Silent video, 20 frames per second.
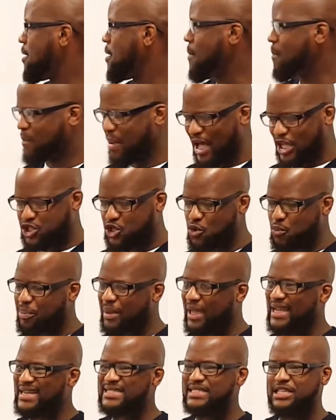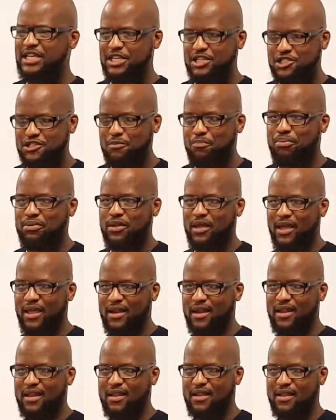About you being disciplined.
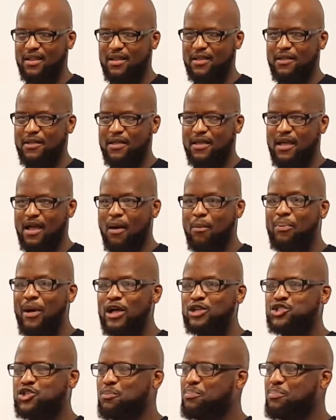About